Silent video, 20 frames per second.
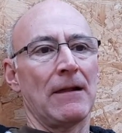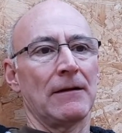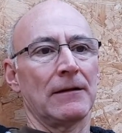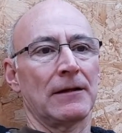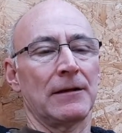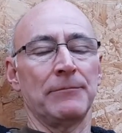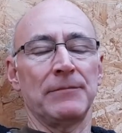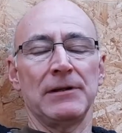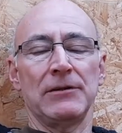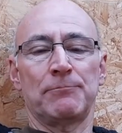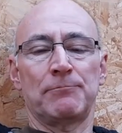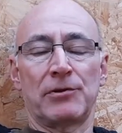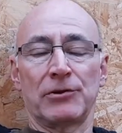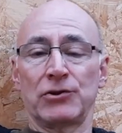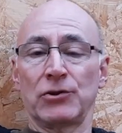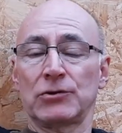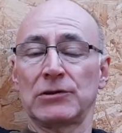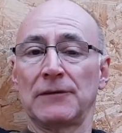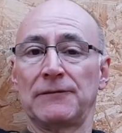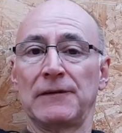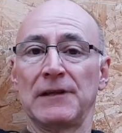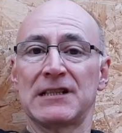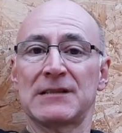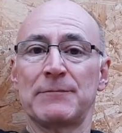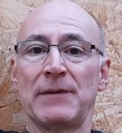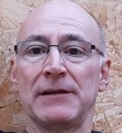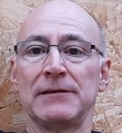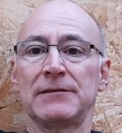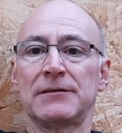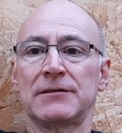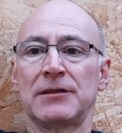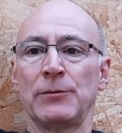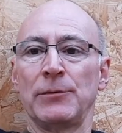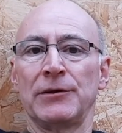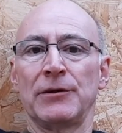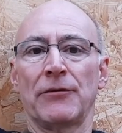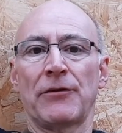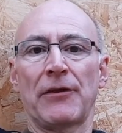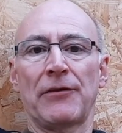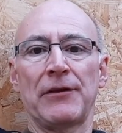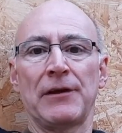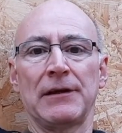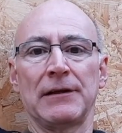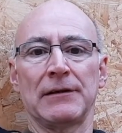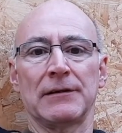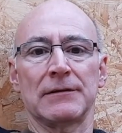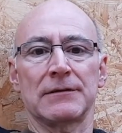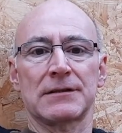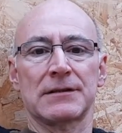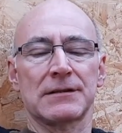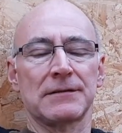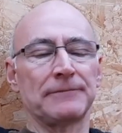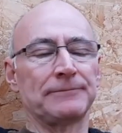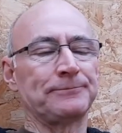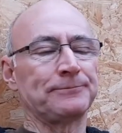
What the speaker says: can be productively spent doing other things.